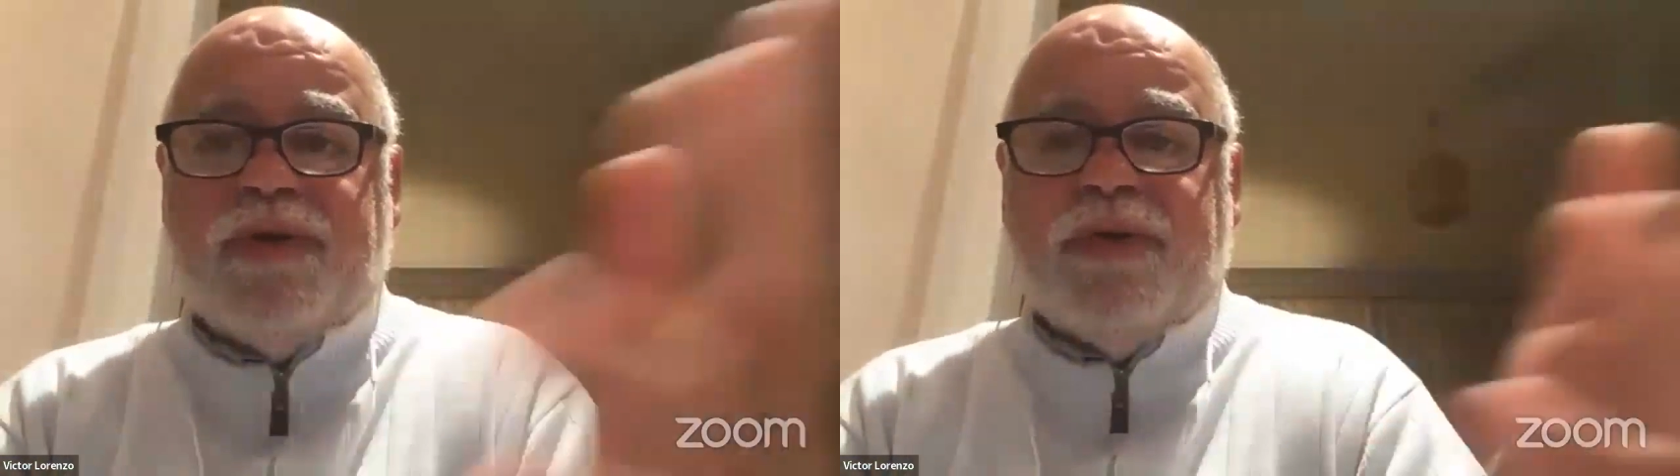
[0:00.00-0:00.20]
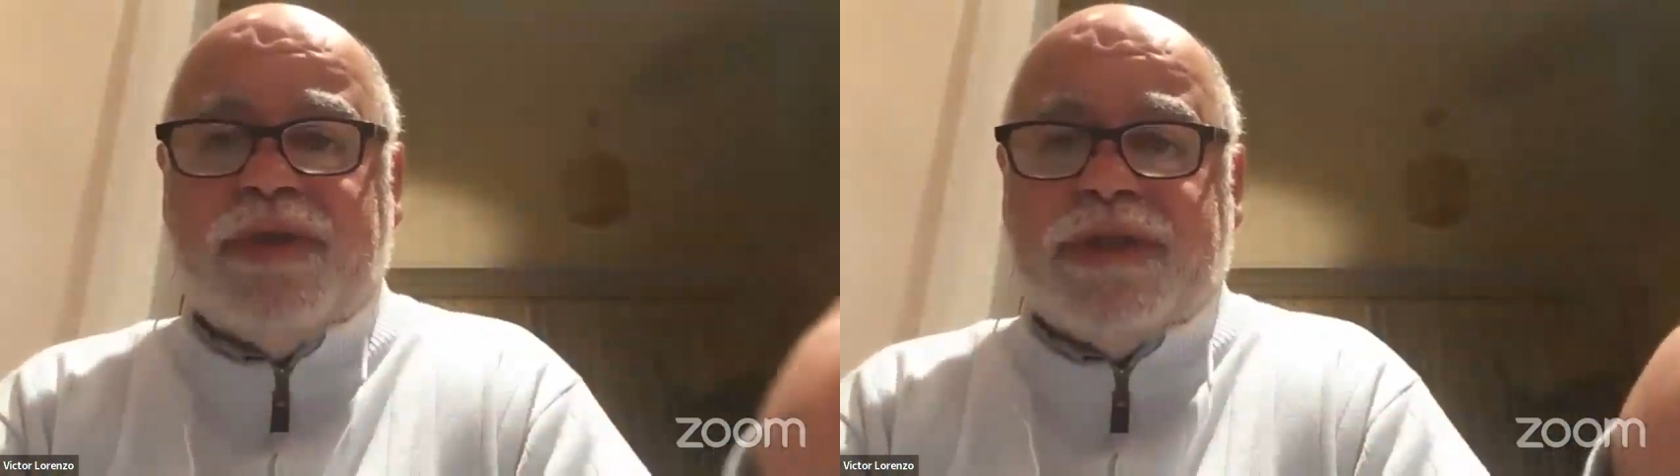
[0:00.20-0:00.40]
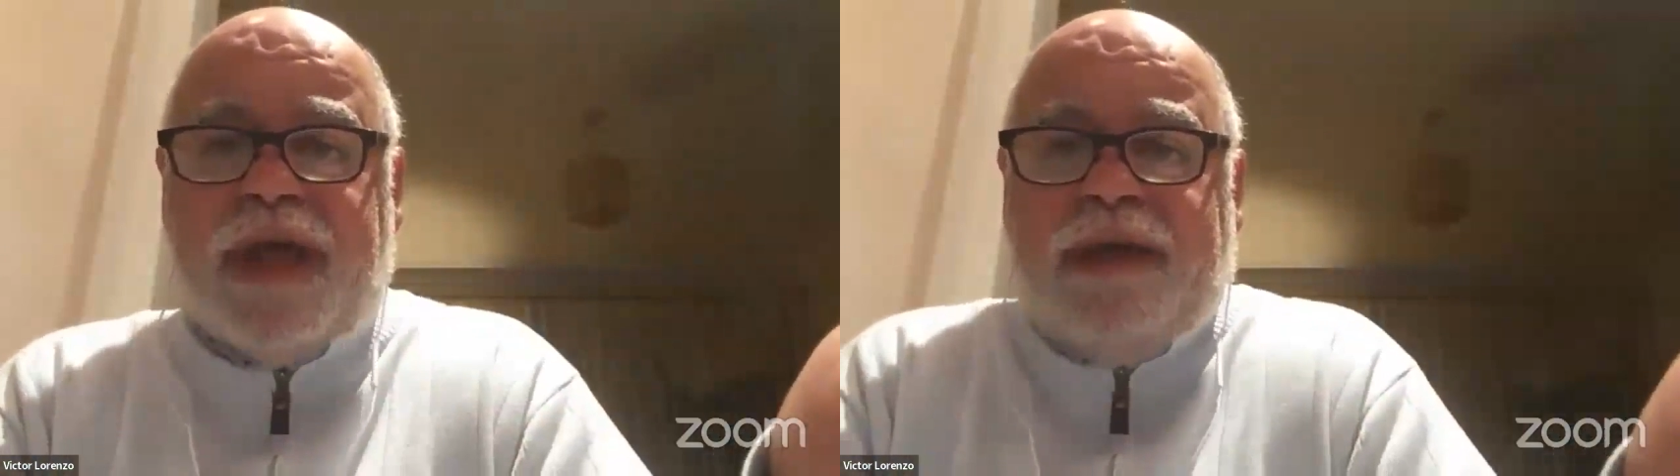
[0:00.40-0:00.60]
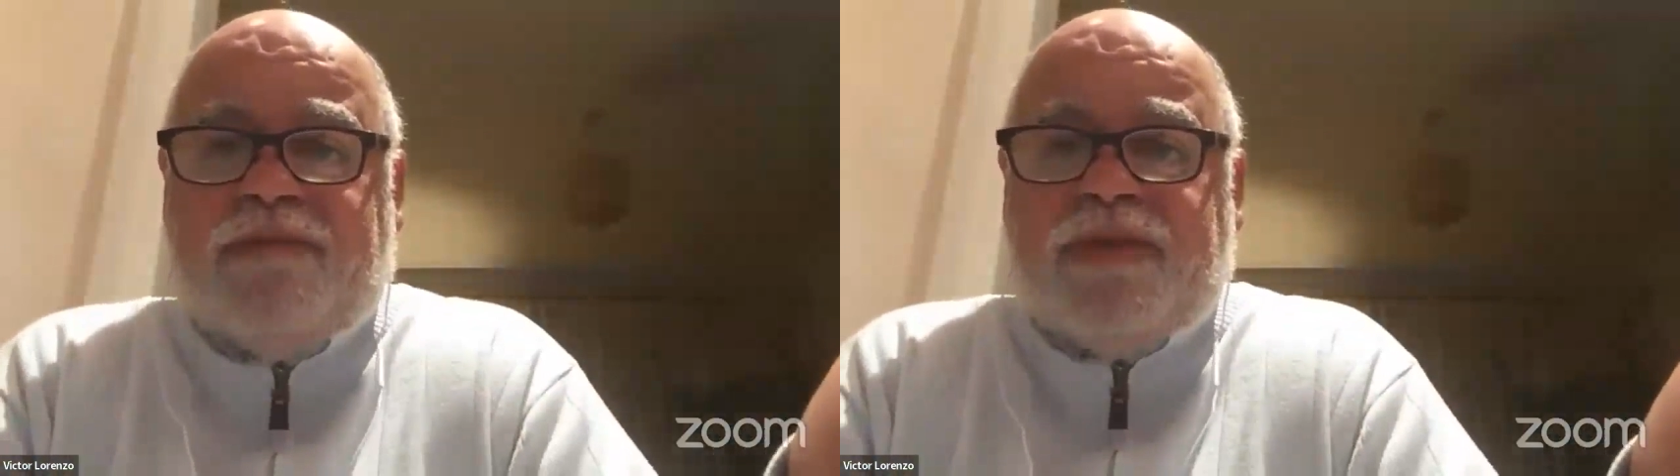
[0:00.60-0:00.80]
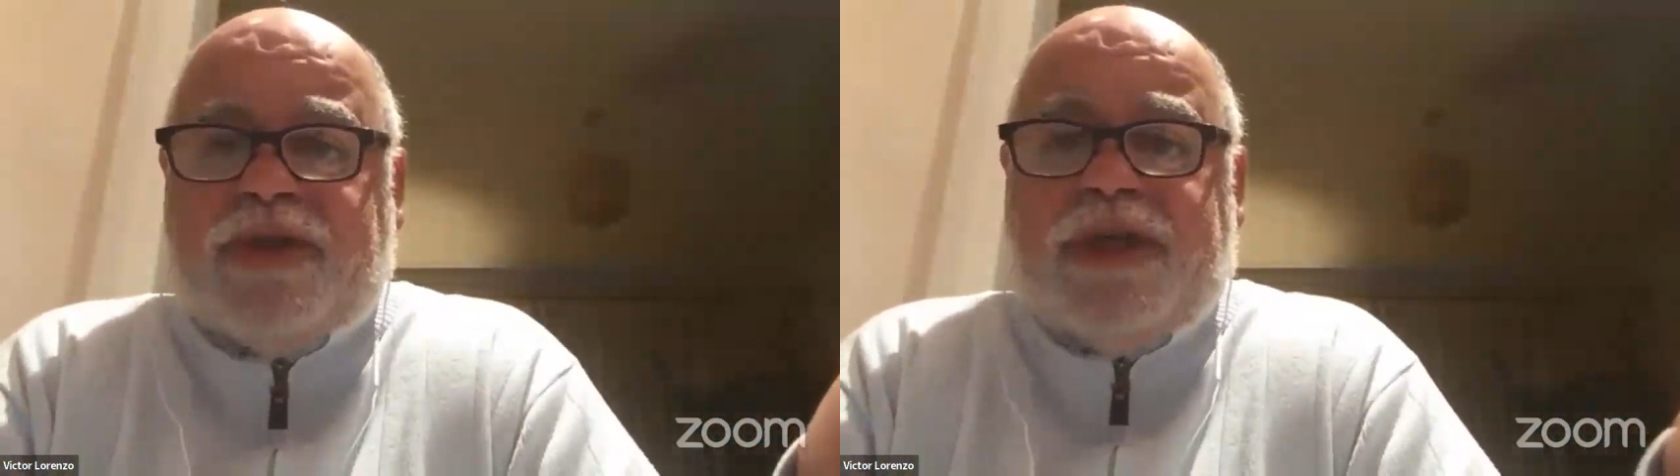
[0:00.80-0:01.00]
to
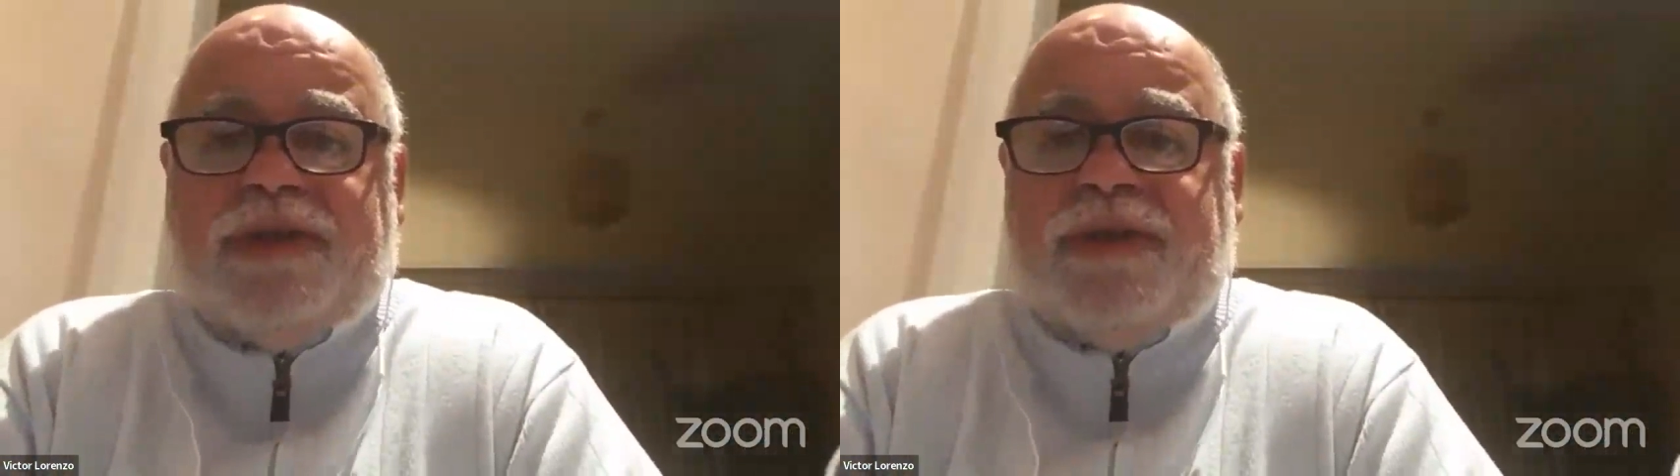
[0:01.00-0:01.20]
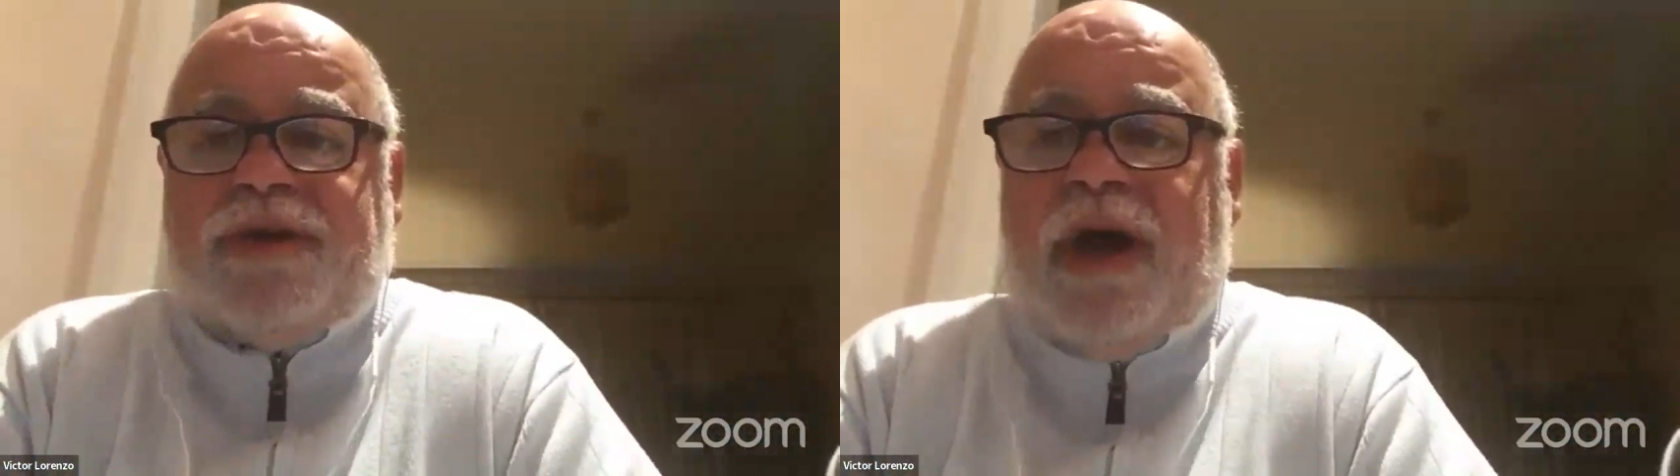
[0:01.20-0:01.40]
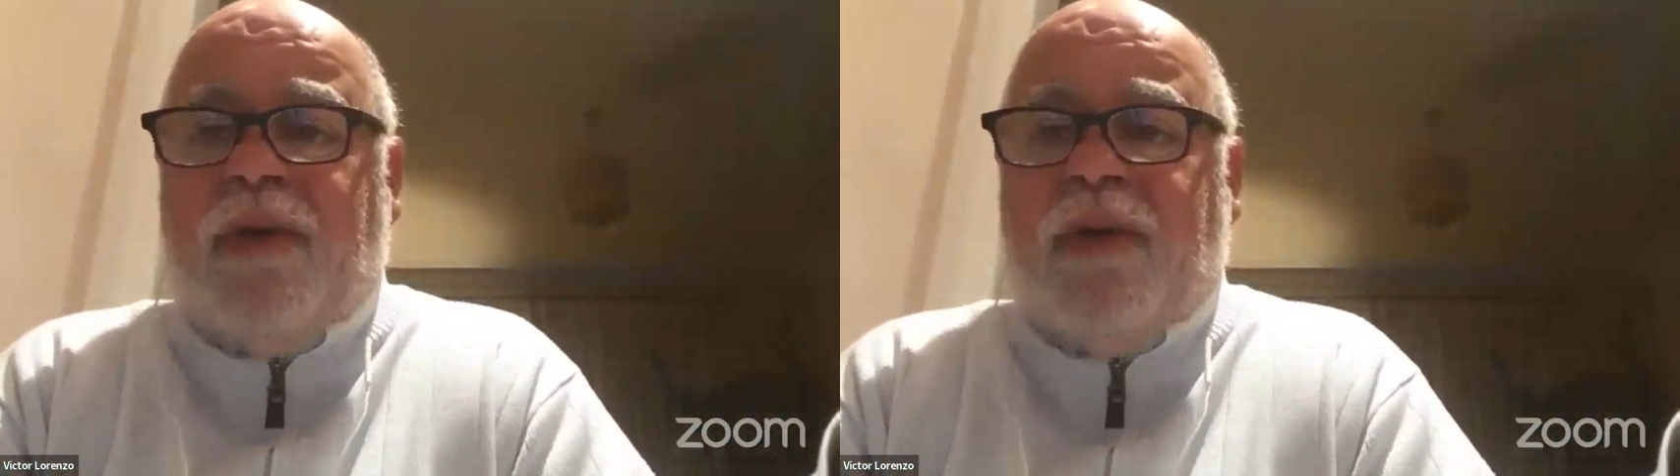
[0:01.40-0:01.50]
say, Jesus,